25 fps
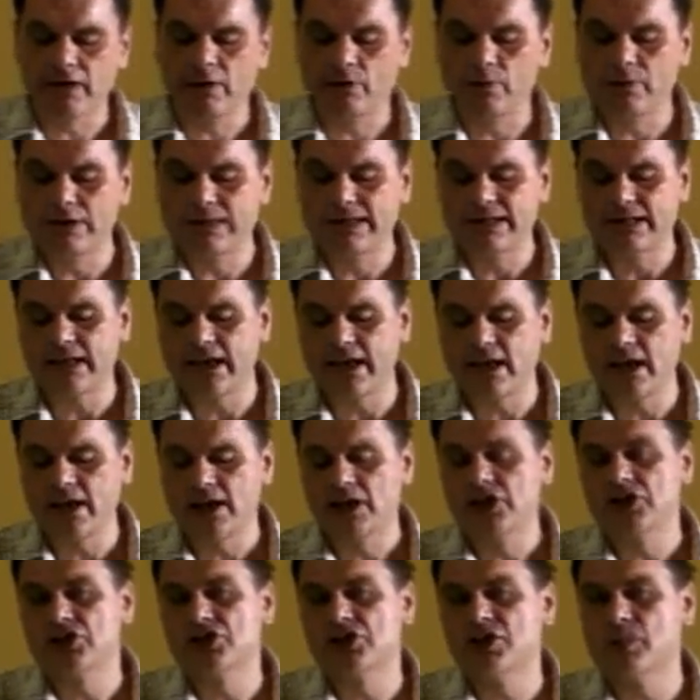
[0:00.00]
we say
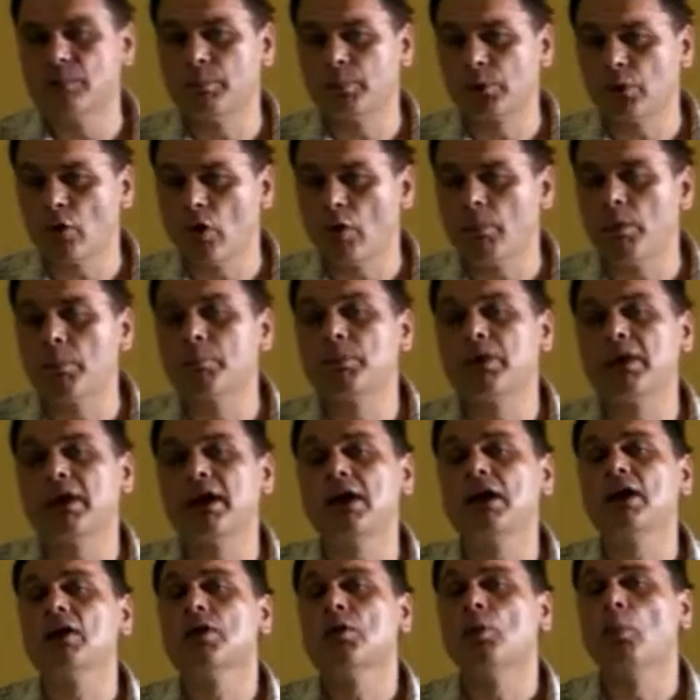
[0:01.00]
she
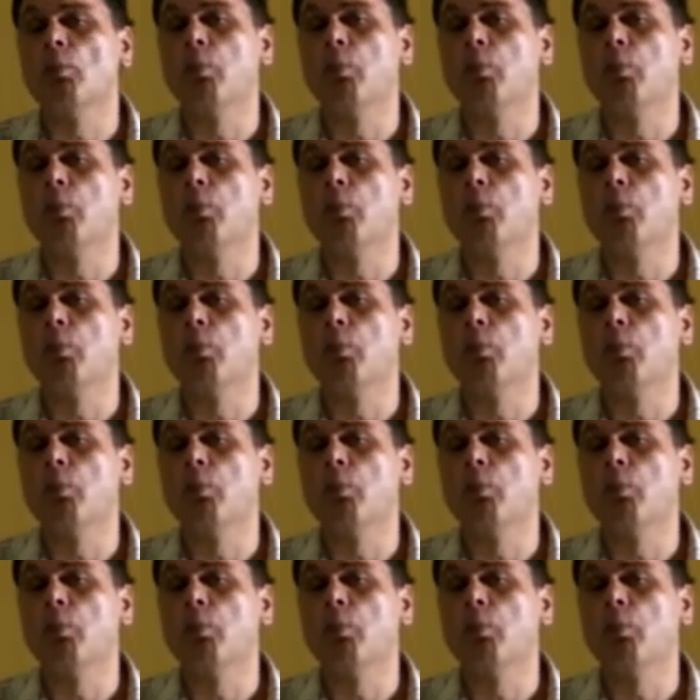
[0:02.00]
probably